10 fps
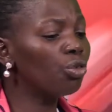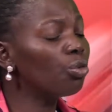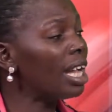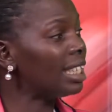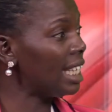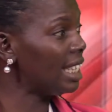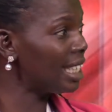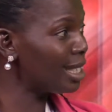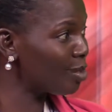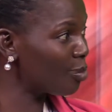through
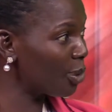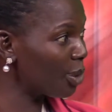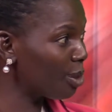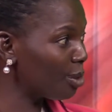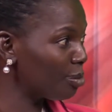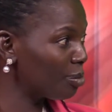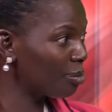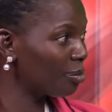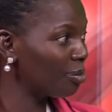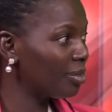attendance book.
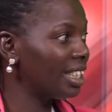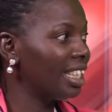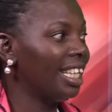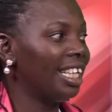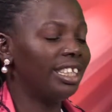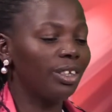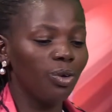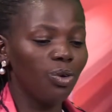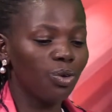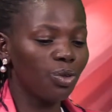They'll
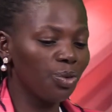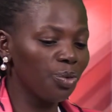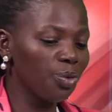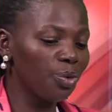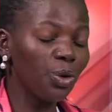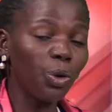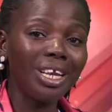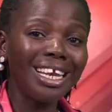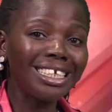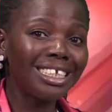look through your
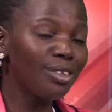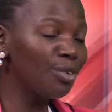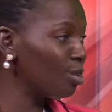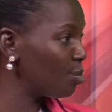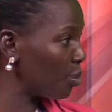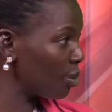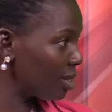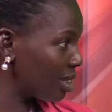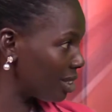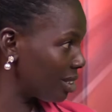lesson
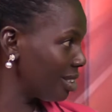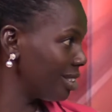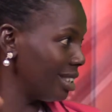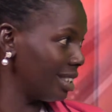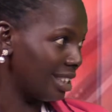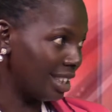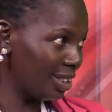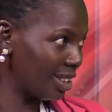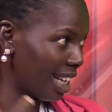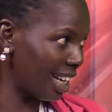notebooks
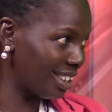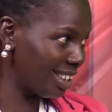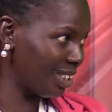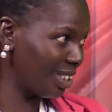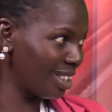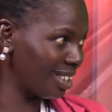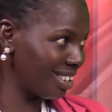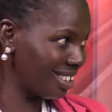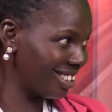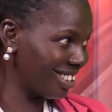since you started teaching.
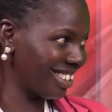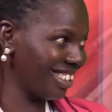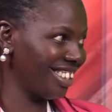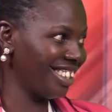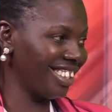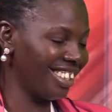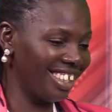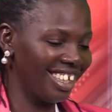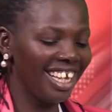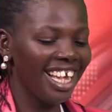
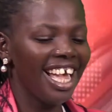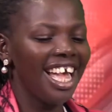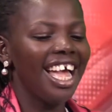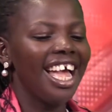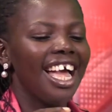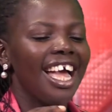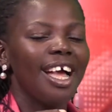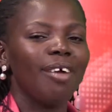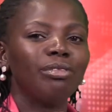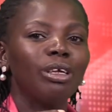they'll
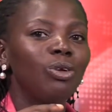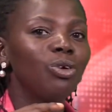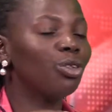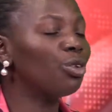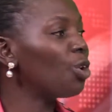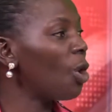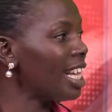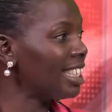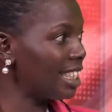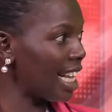look through your
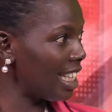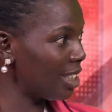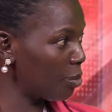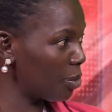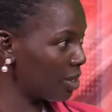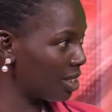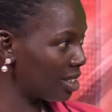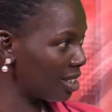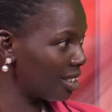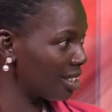exercise books.